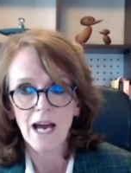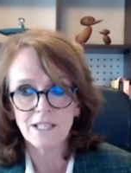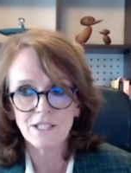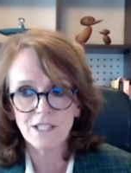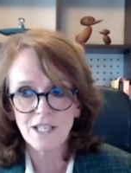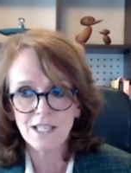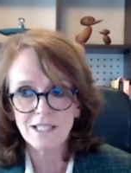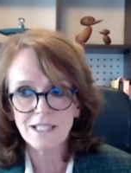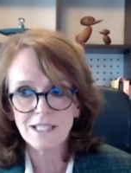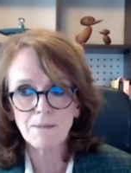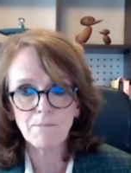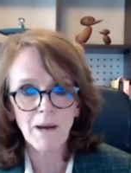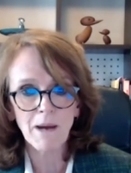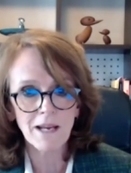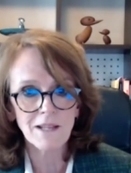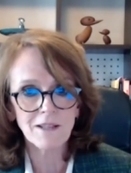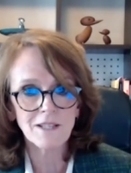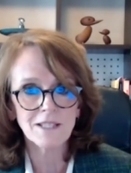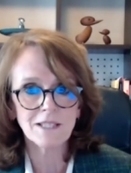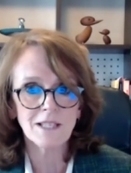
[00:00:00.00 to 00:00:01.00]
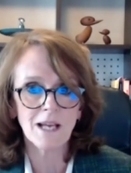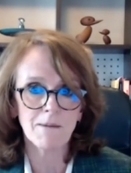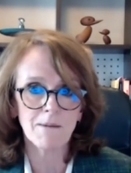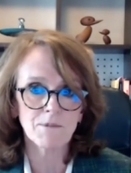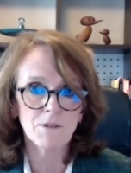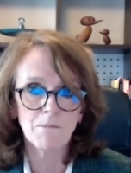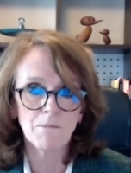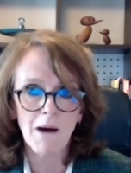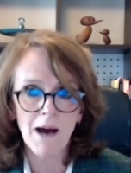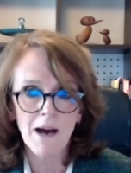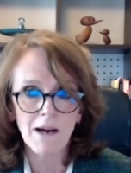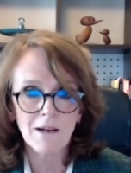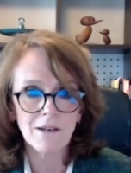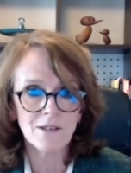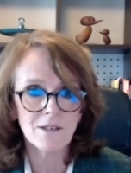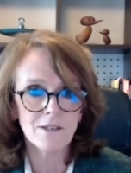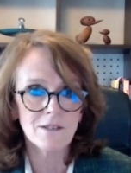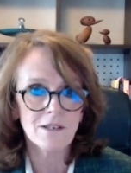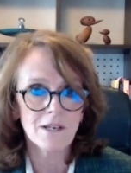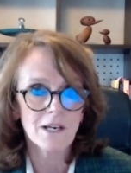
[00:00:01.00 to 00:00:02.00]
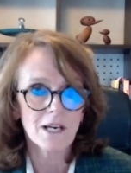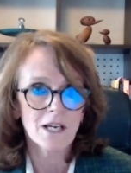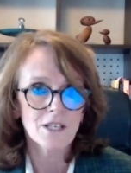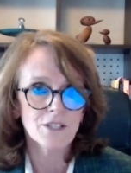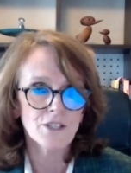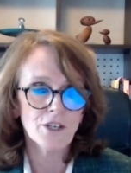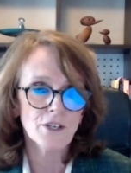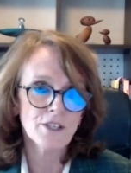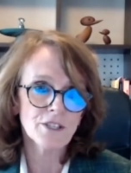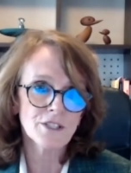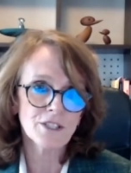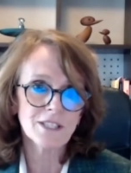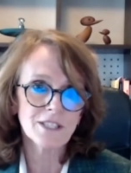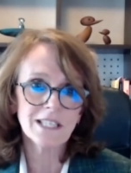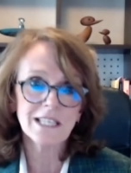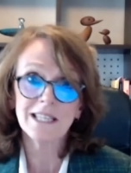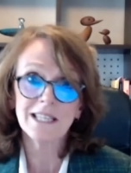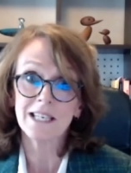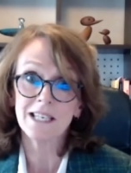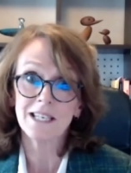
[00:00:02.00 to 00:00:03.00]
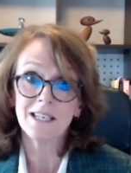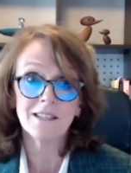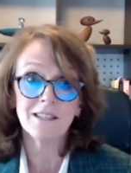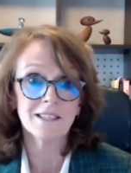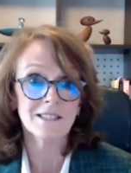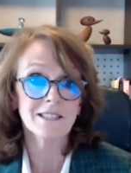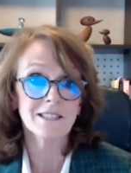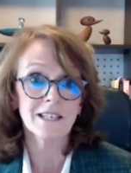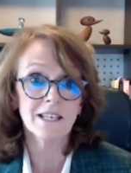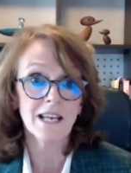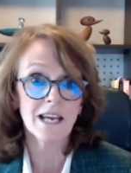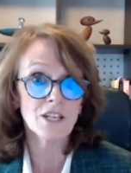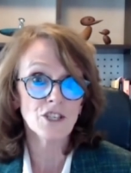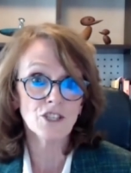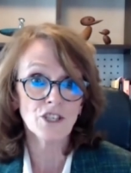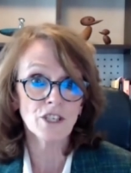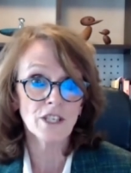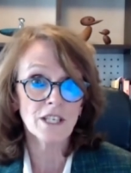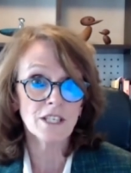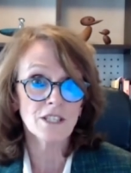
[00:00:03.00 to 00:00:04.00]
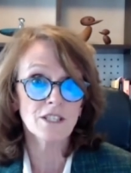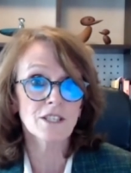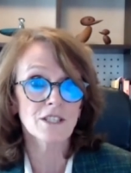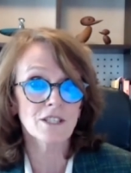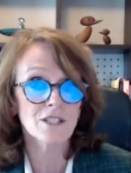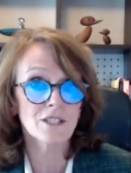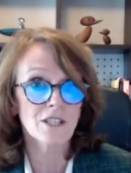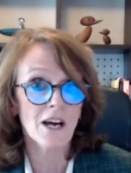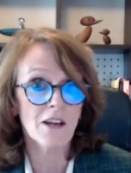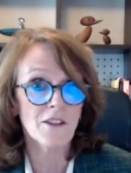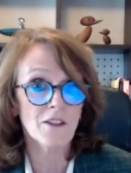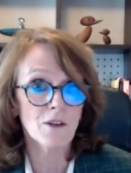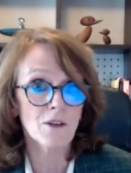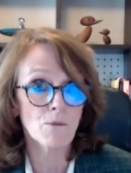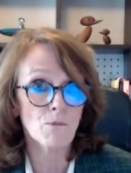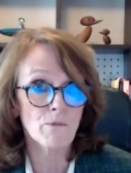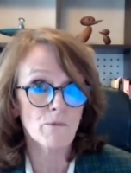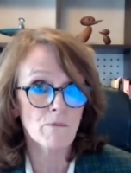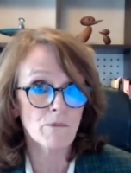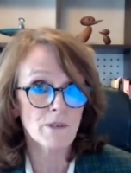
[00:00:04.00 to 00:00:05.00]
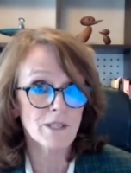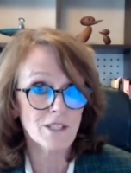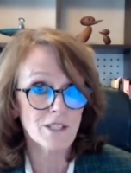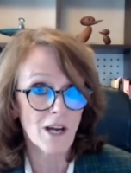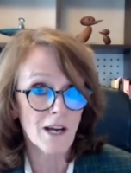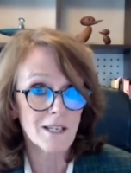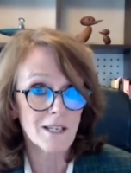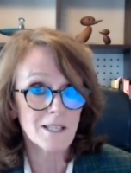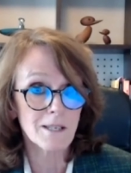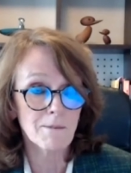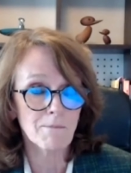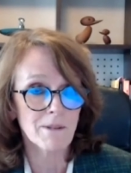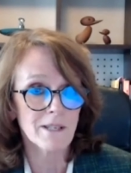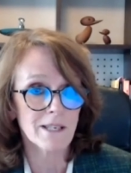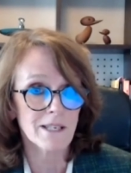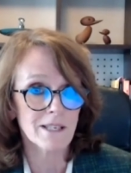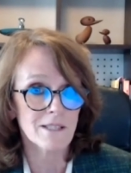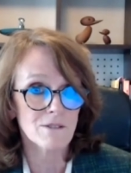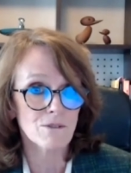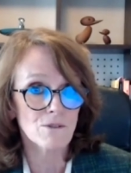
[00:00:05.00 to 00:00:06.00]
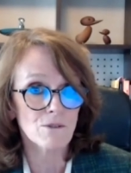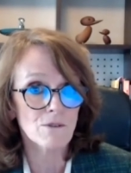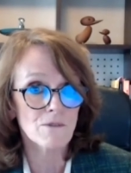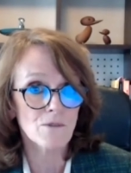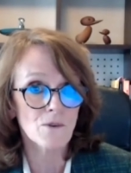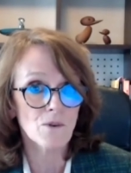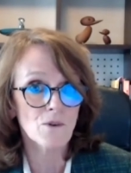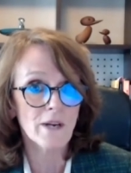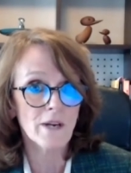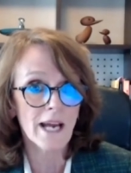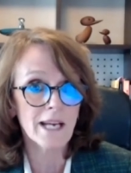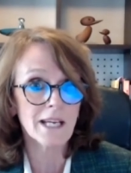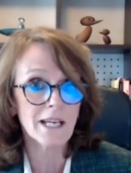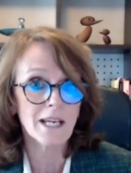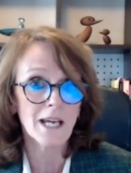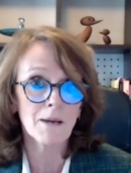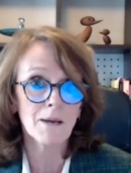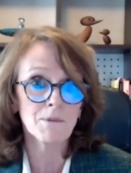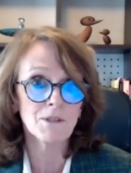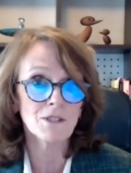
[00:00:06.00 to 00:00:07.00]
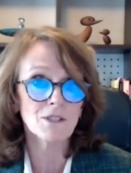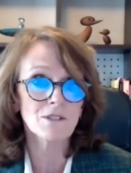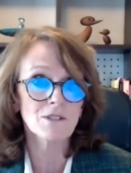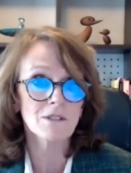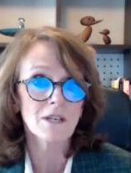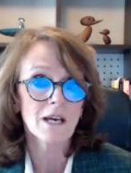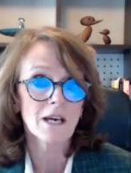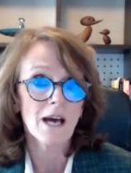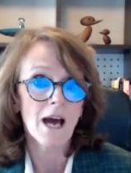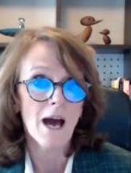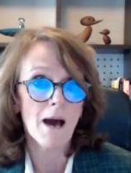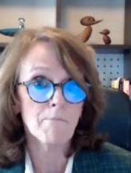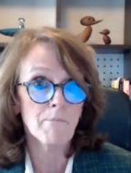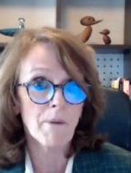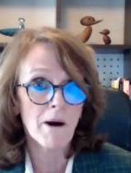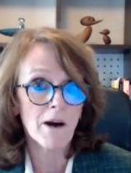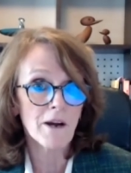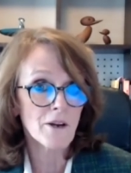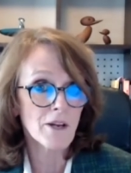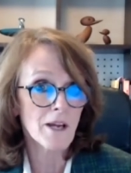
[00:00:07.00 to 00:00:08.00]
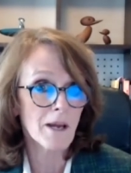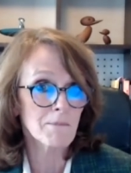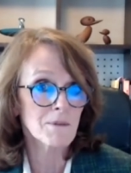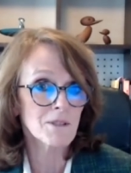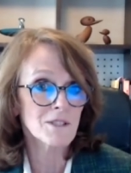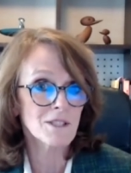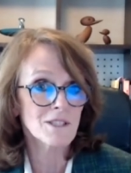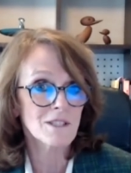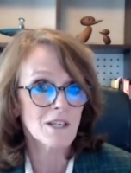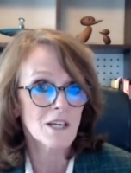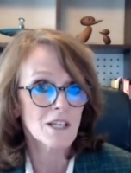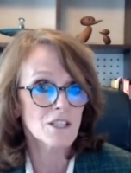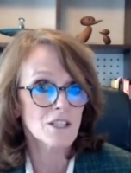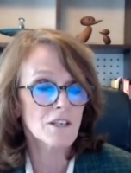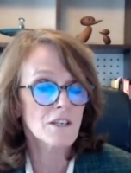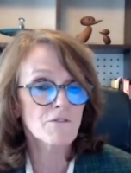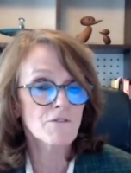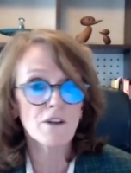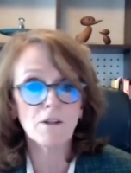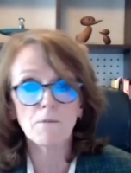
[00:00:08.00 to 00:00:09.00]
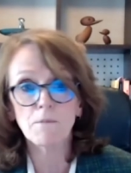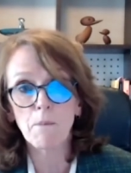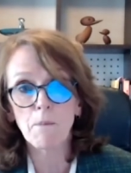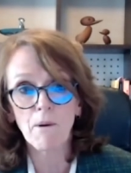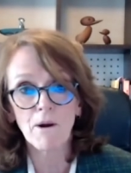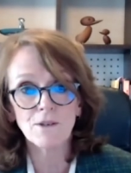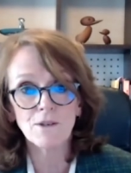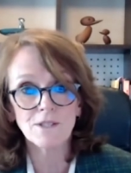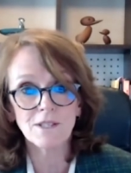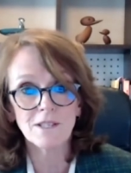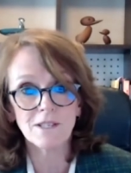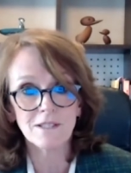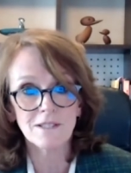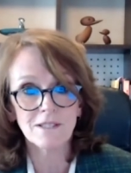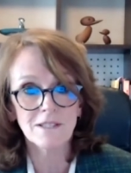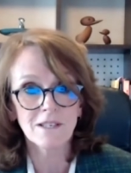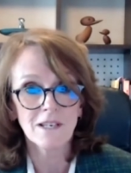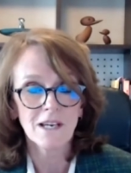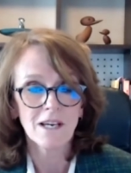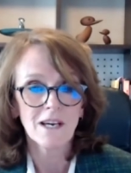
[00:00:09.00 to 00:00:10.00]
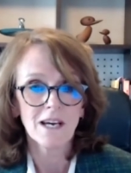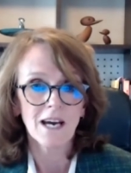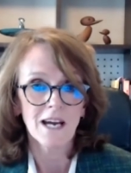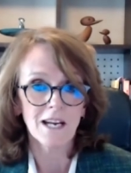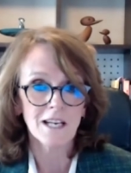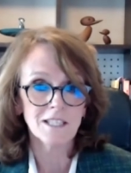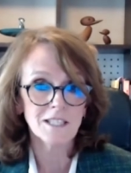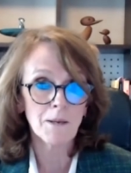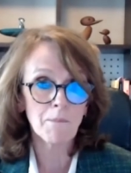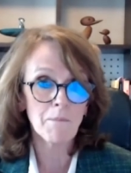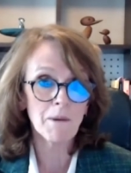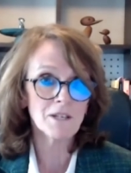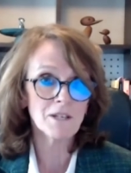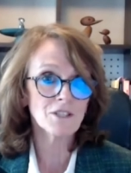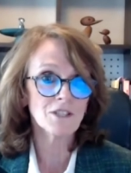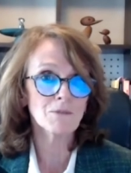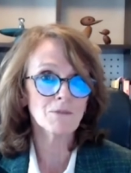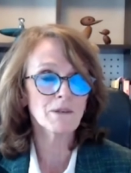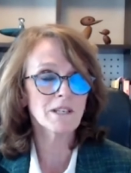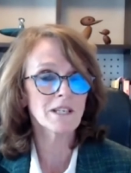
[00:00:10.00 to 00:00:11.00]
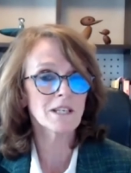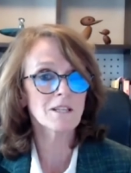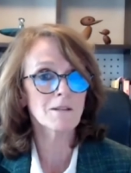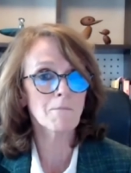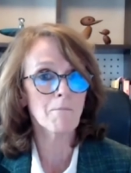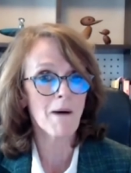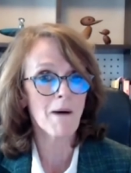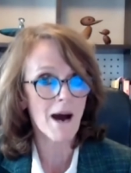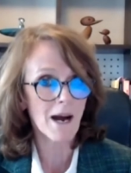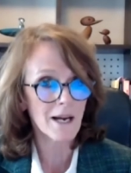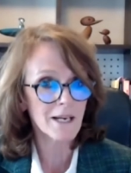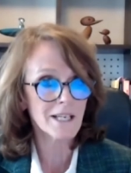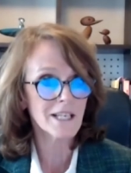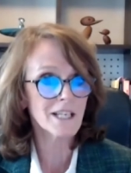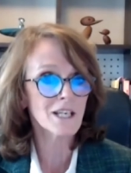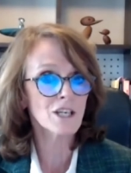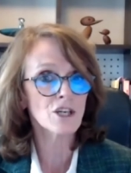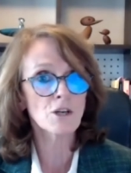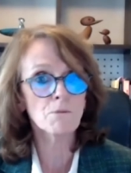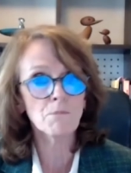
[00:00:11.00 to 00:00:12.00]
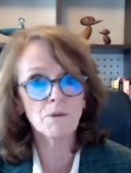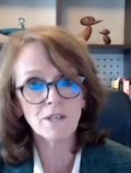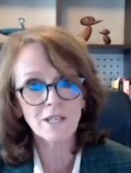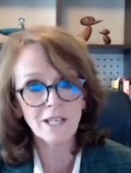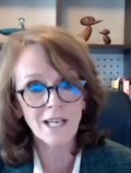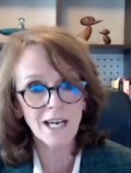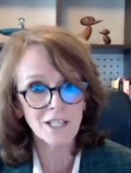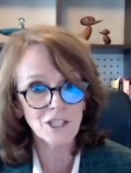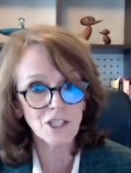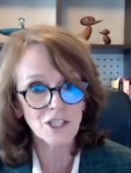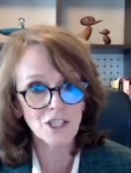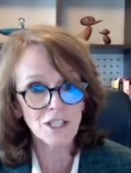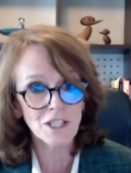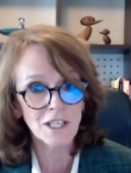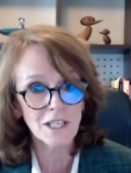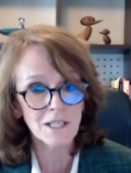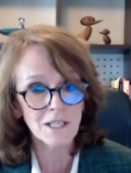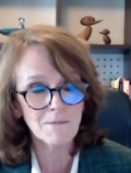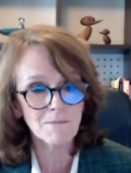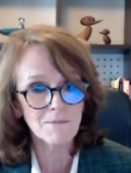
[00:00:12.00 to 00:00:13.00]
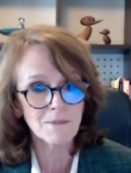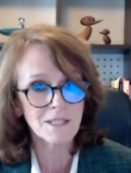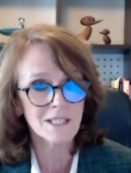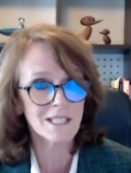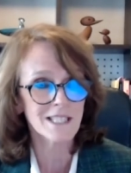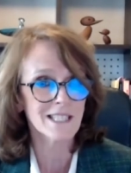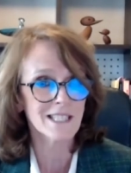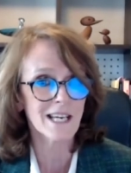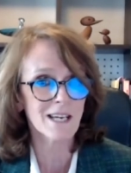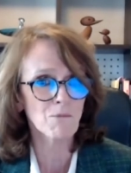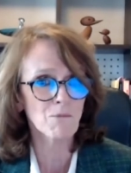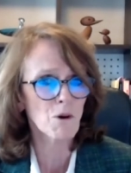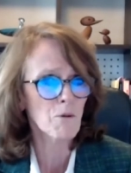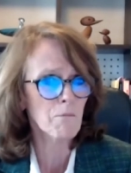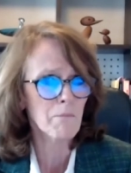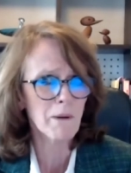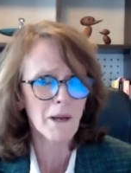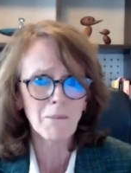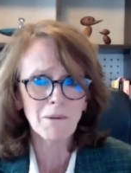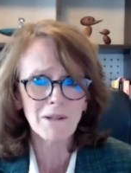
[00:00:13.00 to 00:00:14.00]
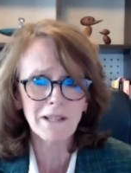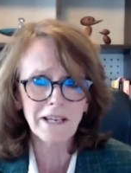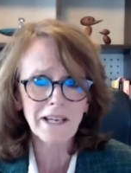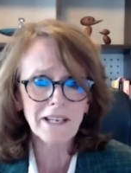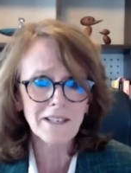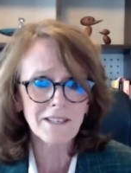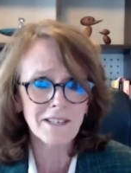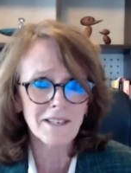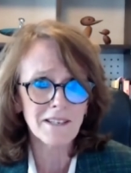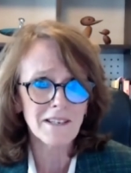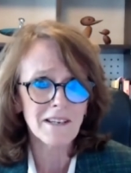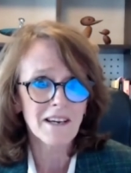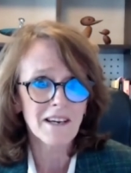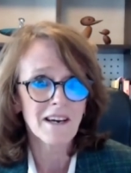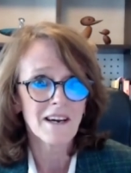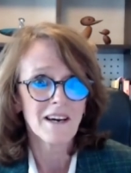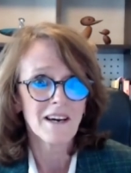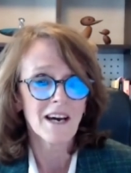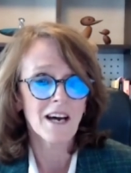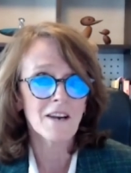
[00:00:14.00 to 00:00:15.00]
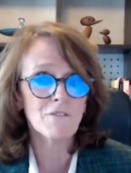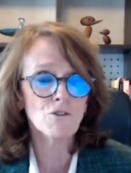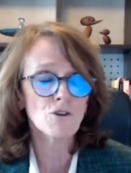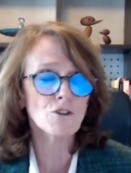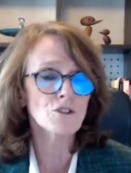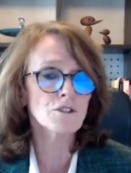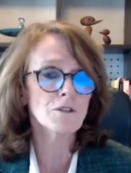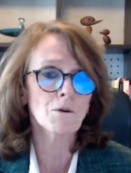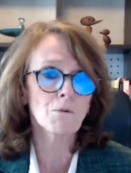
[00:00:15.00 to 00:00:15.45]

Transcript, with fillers: just to make this come to market. So you can see there, there's an engineer to design the recycling plant, or organic chemist and biochemist to develop the process. And as I mentioned, we need the marketing and communication teams to say, will people eat it? and of course the